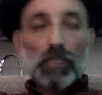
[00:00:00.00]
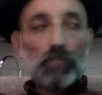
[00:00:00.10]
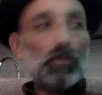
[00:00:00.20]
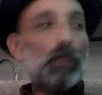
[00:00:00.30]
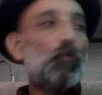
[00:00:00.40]

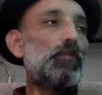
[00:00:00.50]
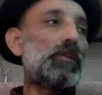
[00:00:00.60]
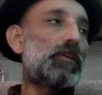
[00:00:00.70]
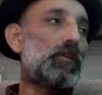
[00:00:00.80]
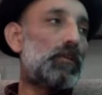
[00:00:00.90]
Actually, I'm
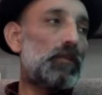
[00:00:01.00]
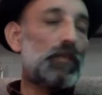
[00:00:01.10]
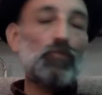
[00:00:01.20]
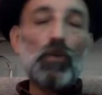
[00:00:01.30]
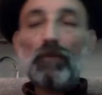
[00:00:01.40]
opening a
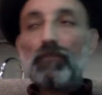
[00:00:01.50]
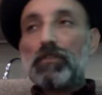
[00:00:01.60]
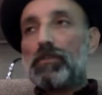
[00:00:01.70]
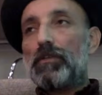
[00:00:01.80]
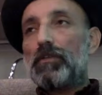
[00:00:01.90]
new
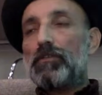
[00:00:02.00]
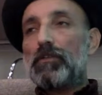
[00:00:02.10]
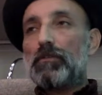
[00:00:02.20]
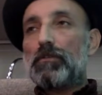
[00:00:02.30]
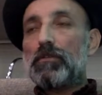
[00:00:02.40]
office here in
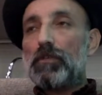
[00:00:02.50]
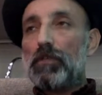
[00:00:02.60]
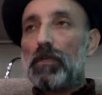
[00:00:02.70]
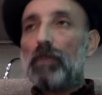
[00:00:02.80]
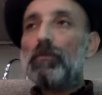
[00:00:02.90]
Jersey
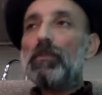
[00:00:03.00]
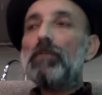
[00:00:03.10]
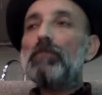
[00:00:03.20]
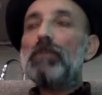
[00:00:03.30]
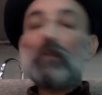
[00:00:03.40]
City. I
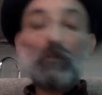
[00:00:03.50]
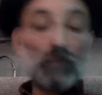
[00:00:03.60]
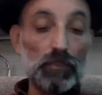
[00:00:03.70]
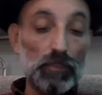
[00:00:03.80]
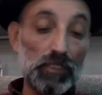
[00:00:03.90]
believe they
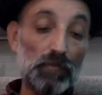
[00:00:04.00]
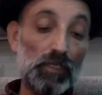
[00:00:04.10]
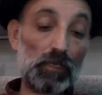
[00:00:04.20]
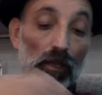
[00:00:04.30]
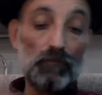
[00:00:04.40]
sent
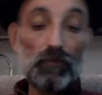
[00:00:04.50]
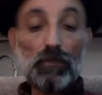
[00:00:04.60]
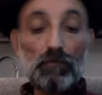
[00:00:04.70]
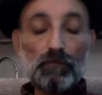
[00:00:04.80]
me an offer.